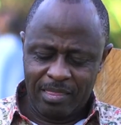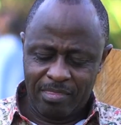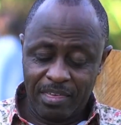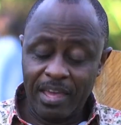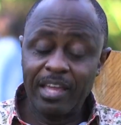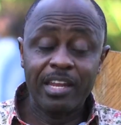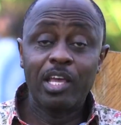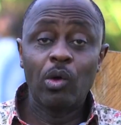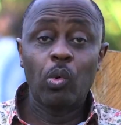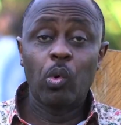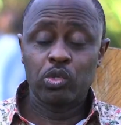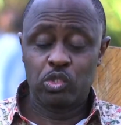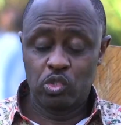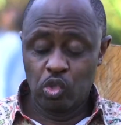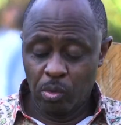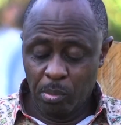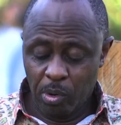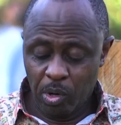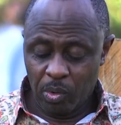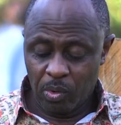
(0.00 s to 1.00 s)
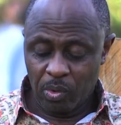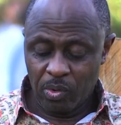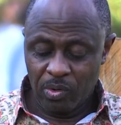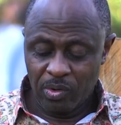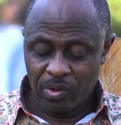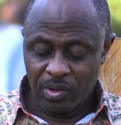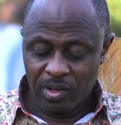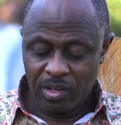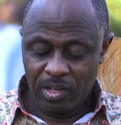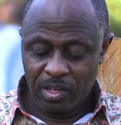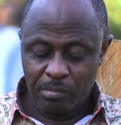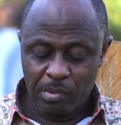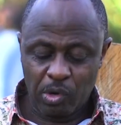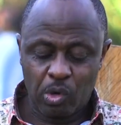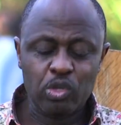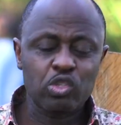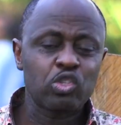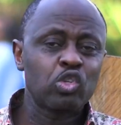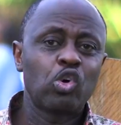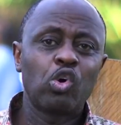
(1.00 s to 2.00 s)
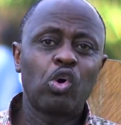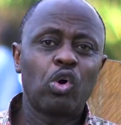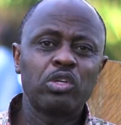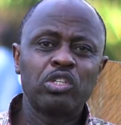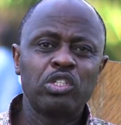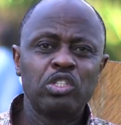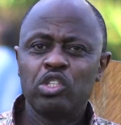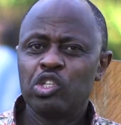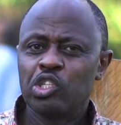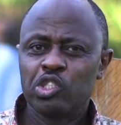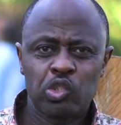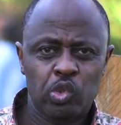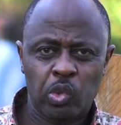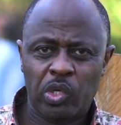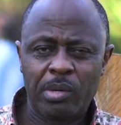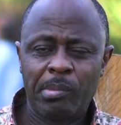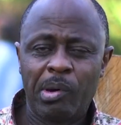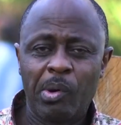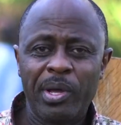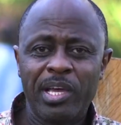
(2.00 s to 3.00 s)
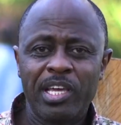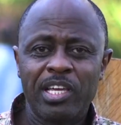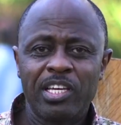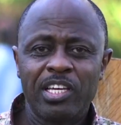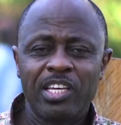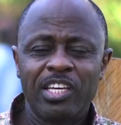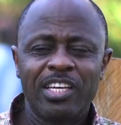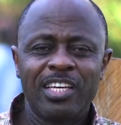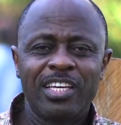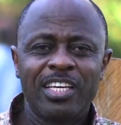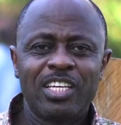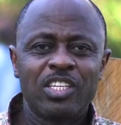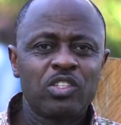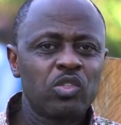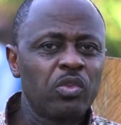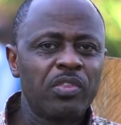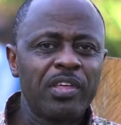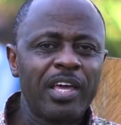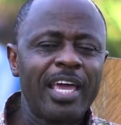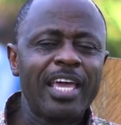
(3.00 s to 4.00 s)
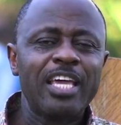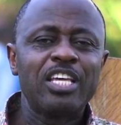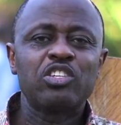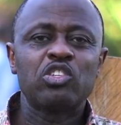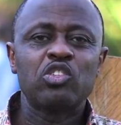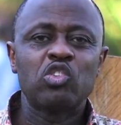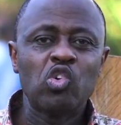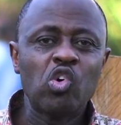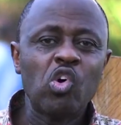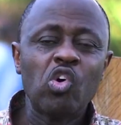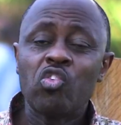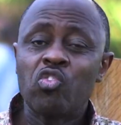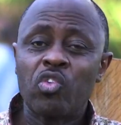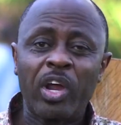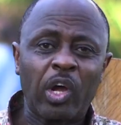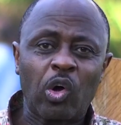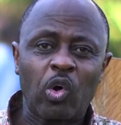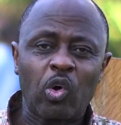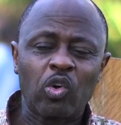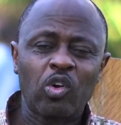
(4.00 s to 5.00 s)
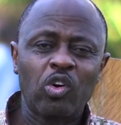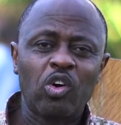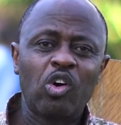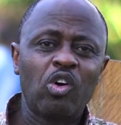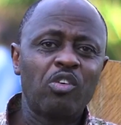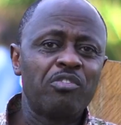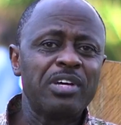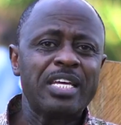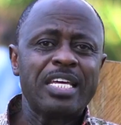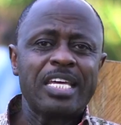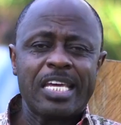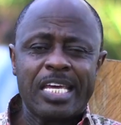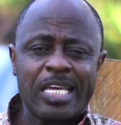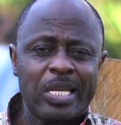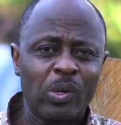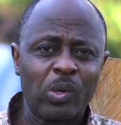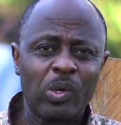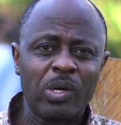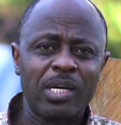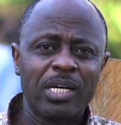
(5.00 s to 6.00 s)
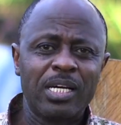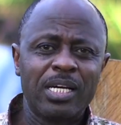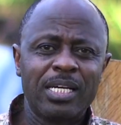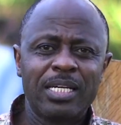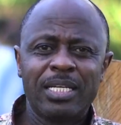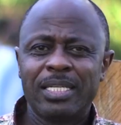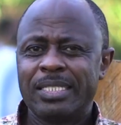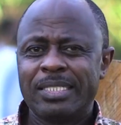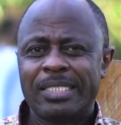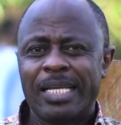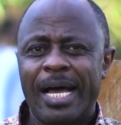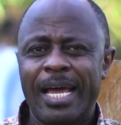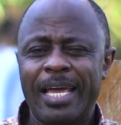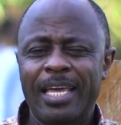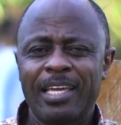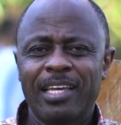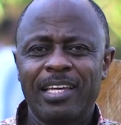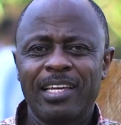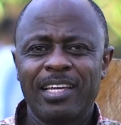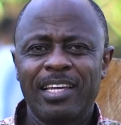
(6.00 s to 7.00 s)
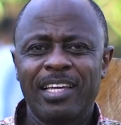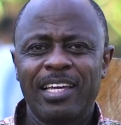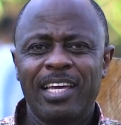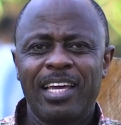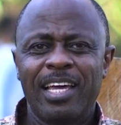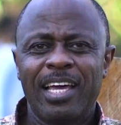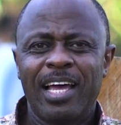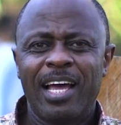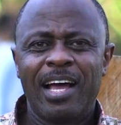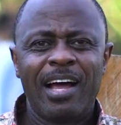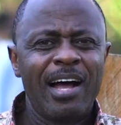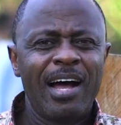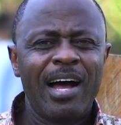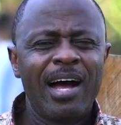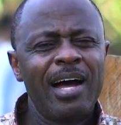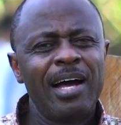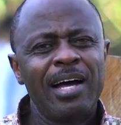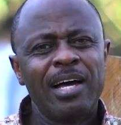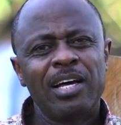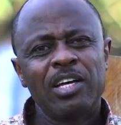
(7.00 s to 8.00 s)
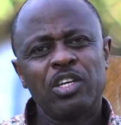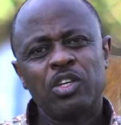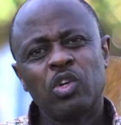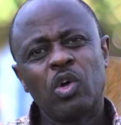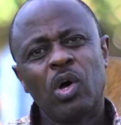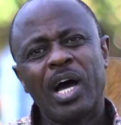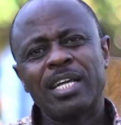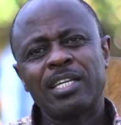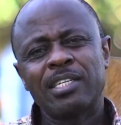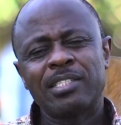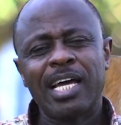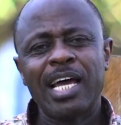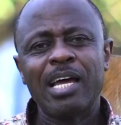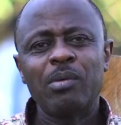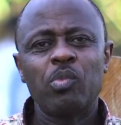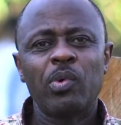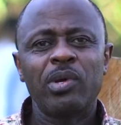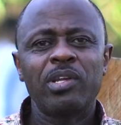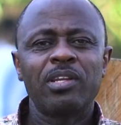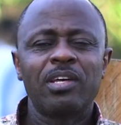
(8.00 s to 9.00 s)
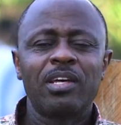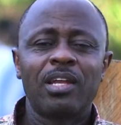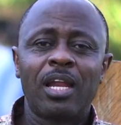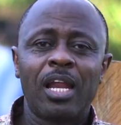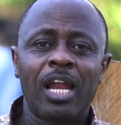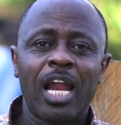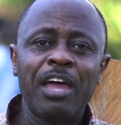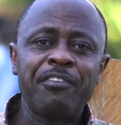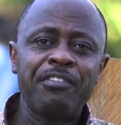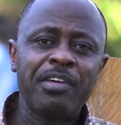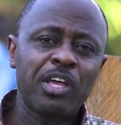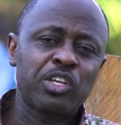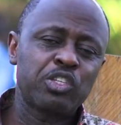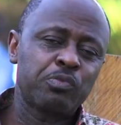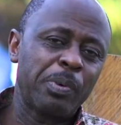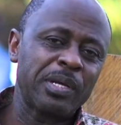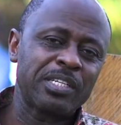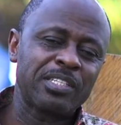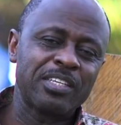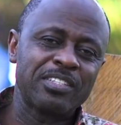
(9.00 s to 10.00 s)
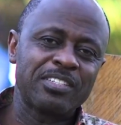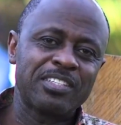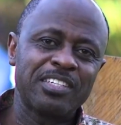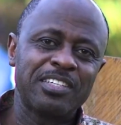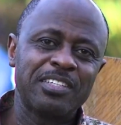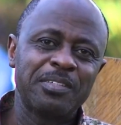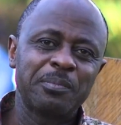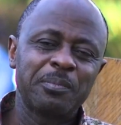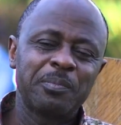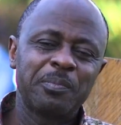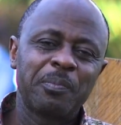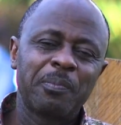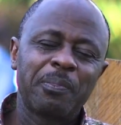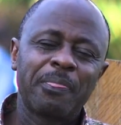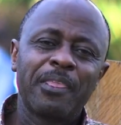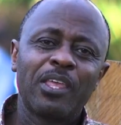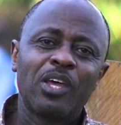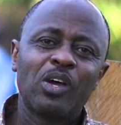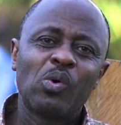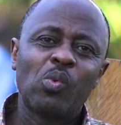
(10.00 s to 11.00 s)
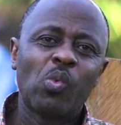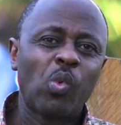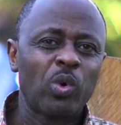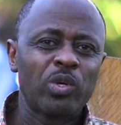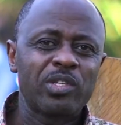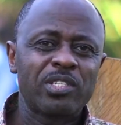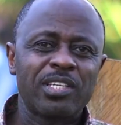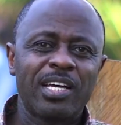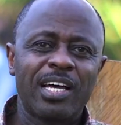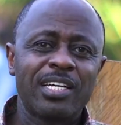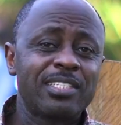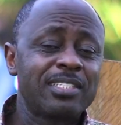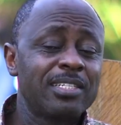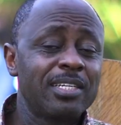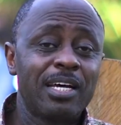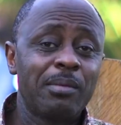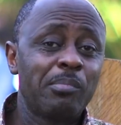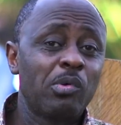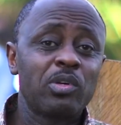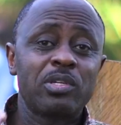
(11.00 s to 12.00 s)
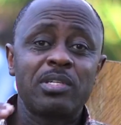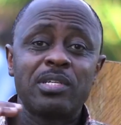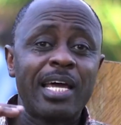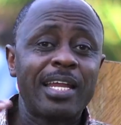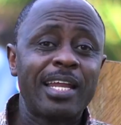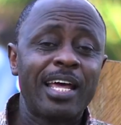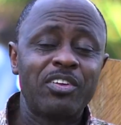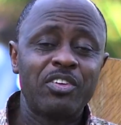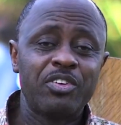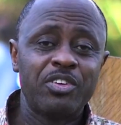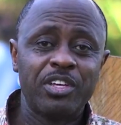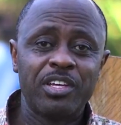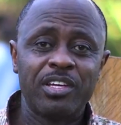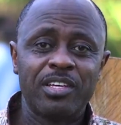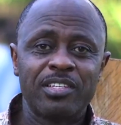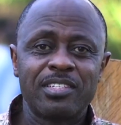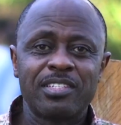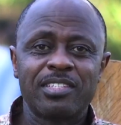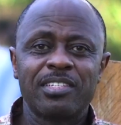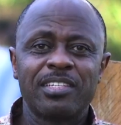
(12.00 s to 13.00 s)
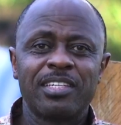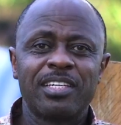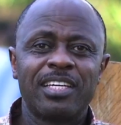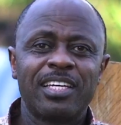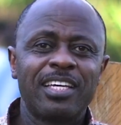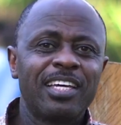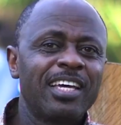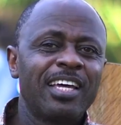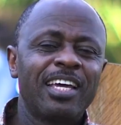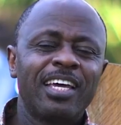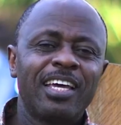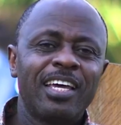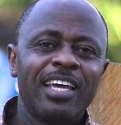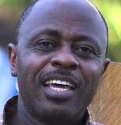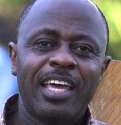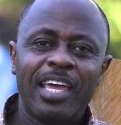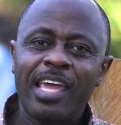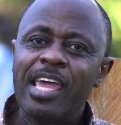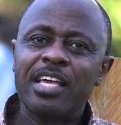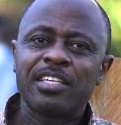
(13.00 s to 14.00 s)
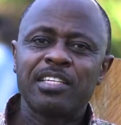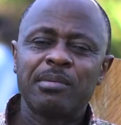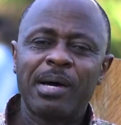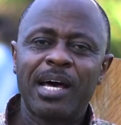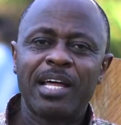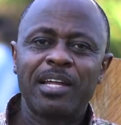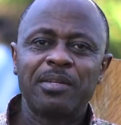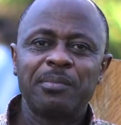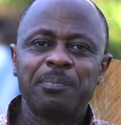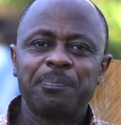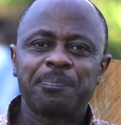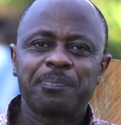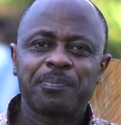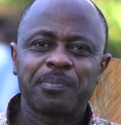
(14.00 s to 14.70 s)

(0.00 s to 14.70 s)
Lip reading: Then he was no more because God took him away. So there is no record of Enoch dying. You know, at a time when life expectancy was at about 900 years, he is a man,